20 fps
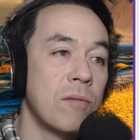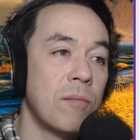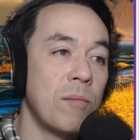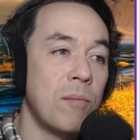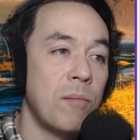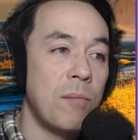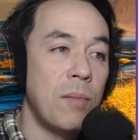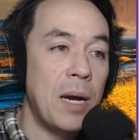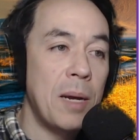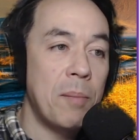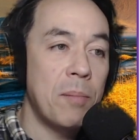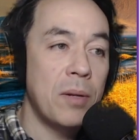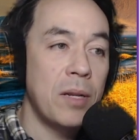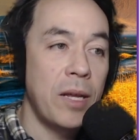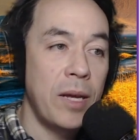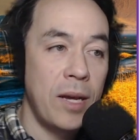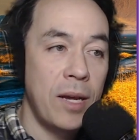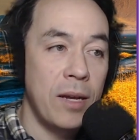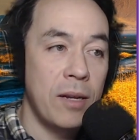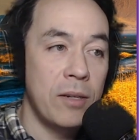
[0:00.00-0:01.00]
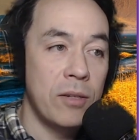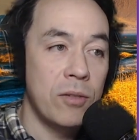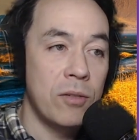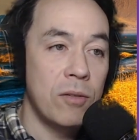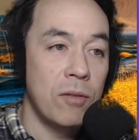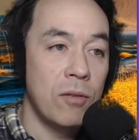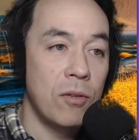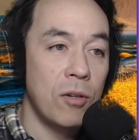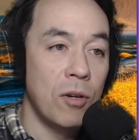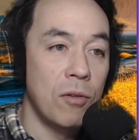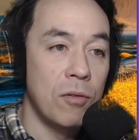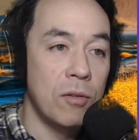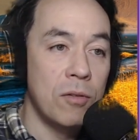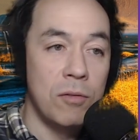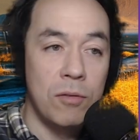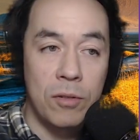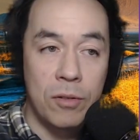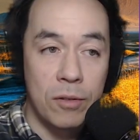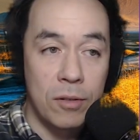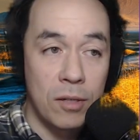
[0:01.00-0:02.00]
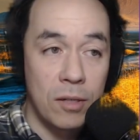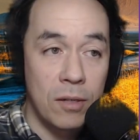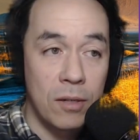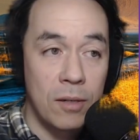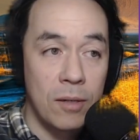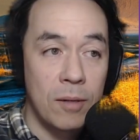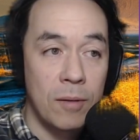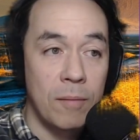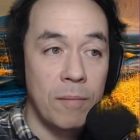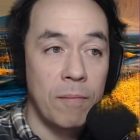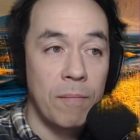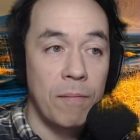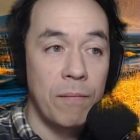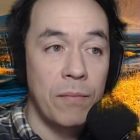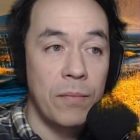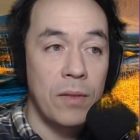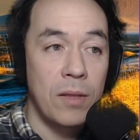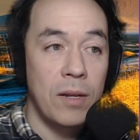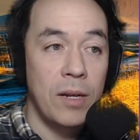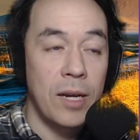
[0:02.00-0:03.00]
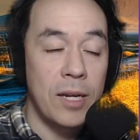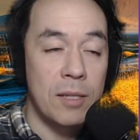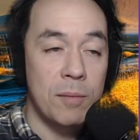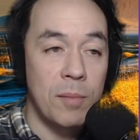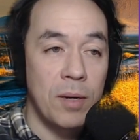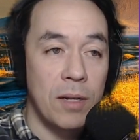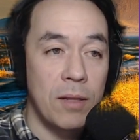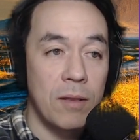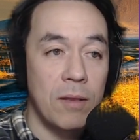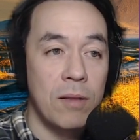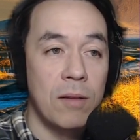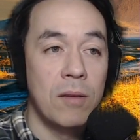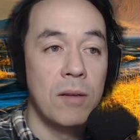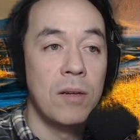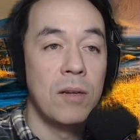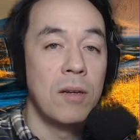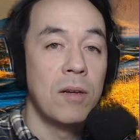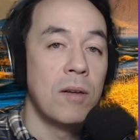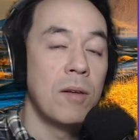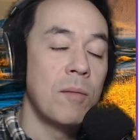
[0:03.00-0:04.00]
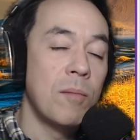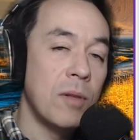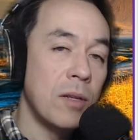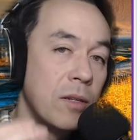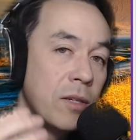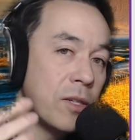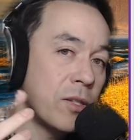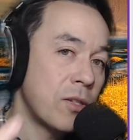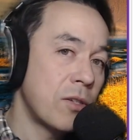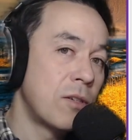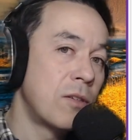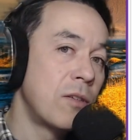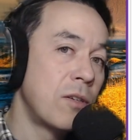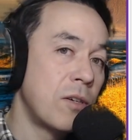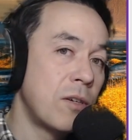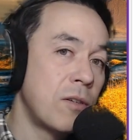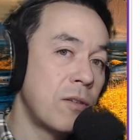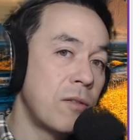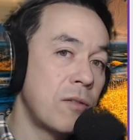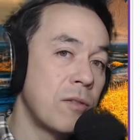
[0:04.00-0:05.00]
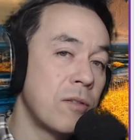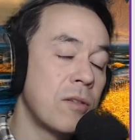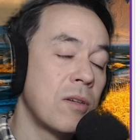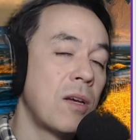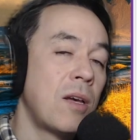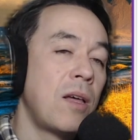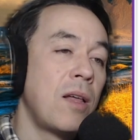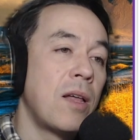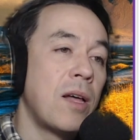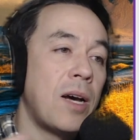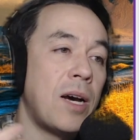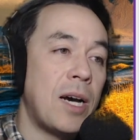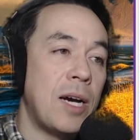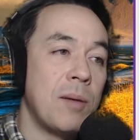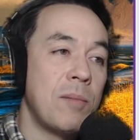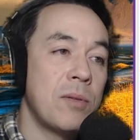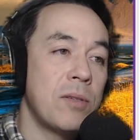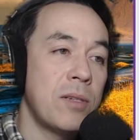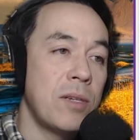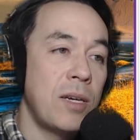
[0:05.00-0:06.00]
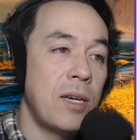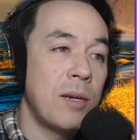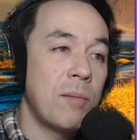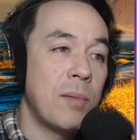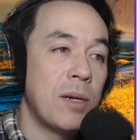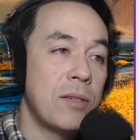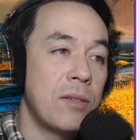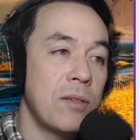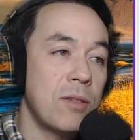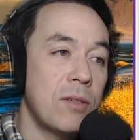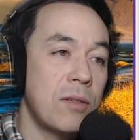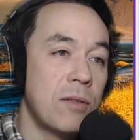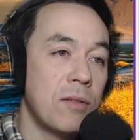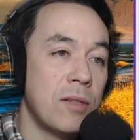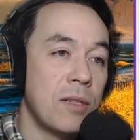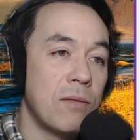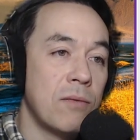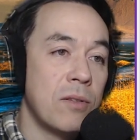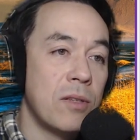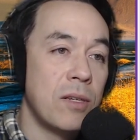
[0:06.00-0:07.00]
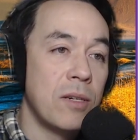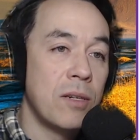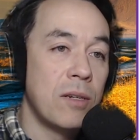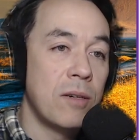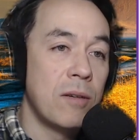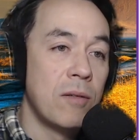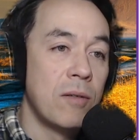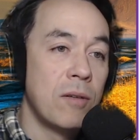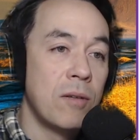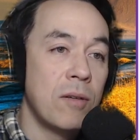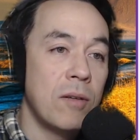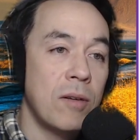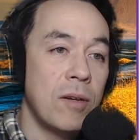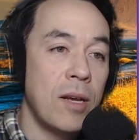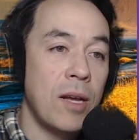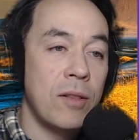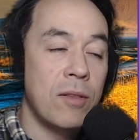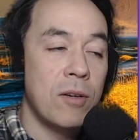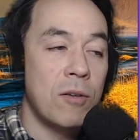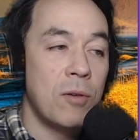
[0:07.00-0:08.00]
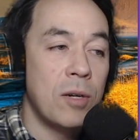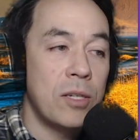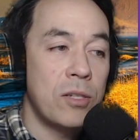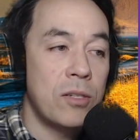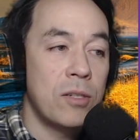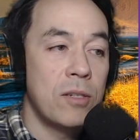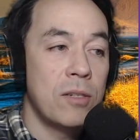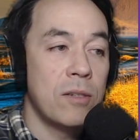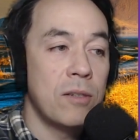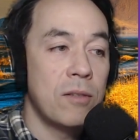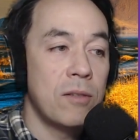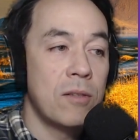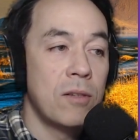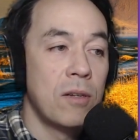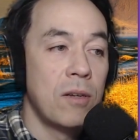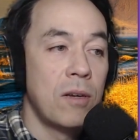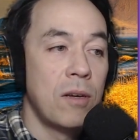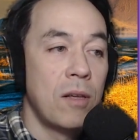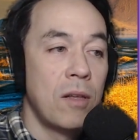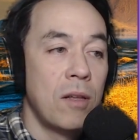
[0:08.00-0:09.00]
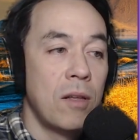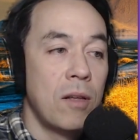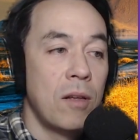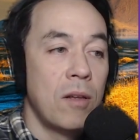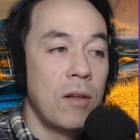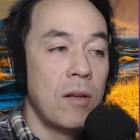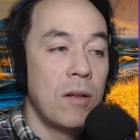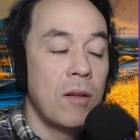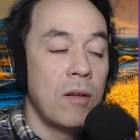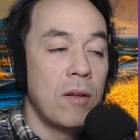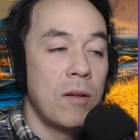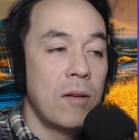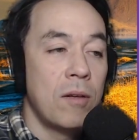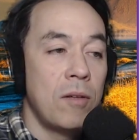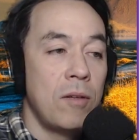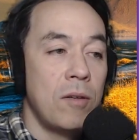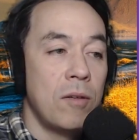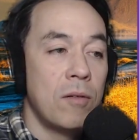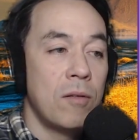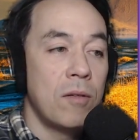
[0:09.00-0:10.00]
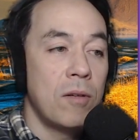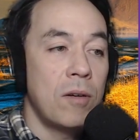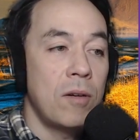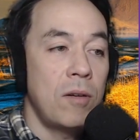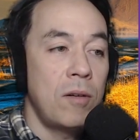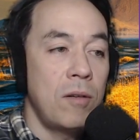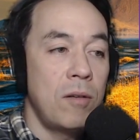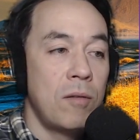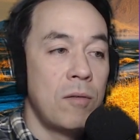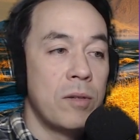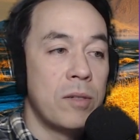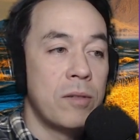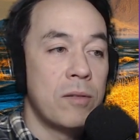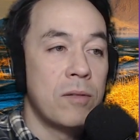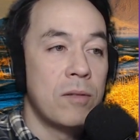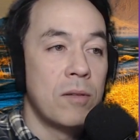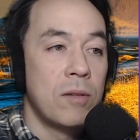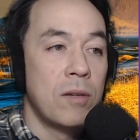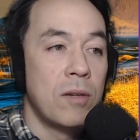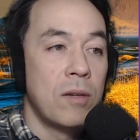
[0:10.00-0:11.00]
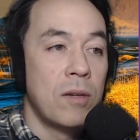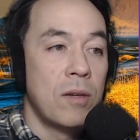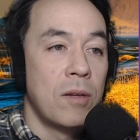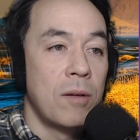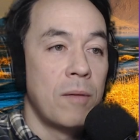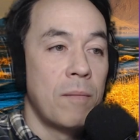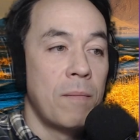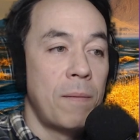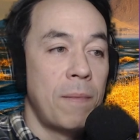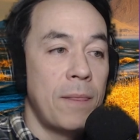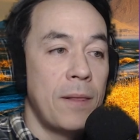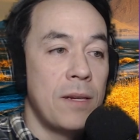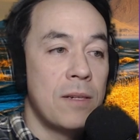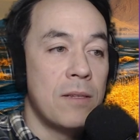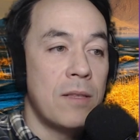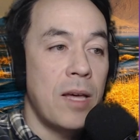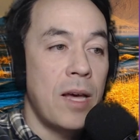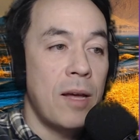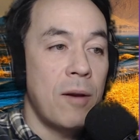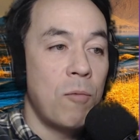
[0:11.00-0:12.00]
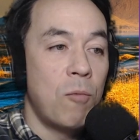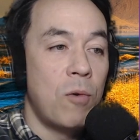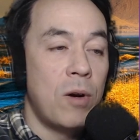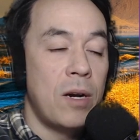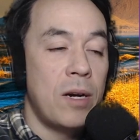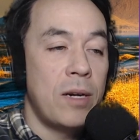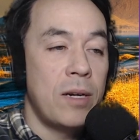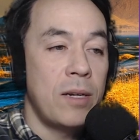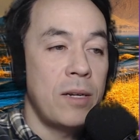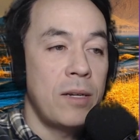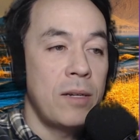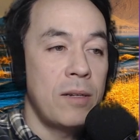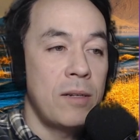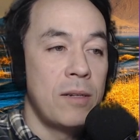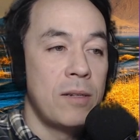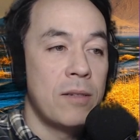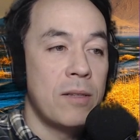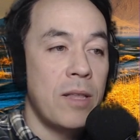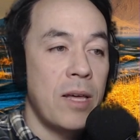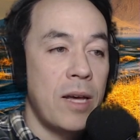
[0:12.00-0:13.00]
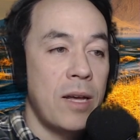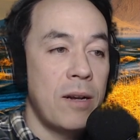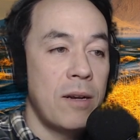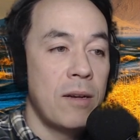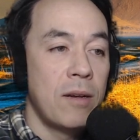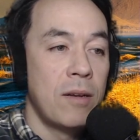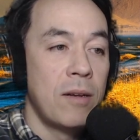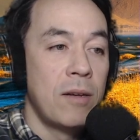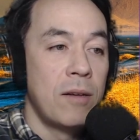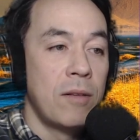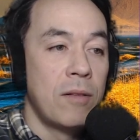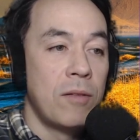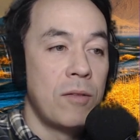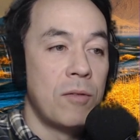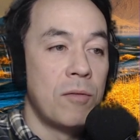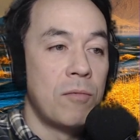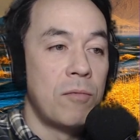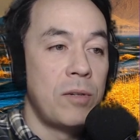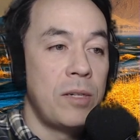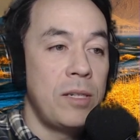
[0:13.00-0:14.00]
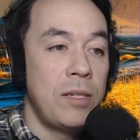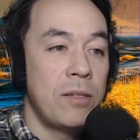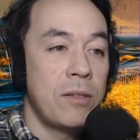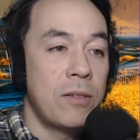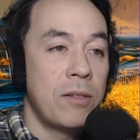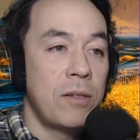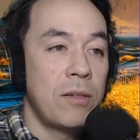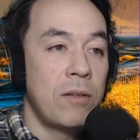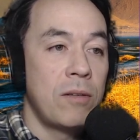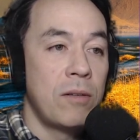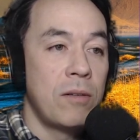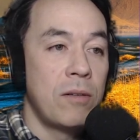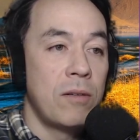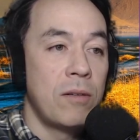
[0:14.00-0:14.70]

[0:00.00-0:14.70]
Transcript: my plan is go to New York next month. The listener knows I'm saying my sister lives there. And the question is, is that why? Is that the reason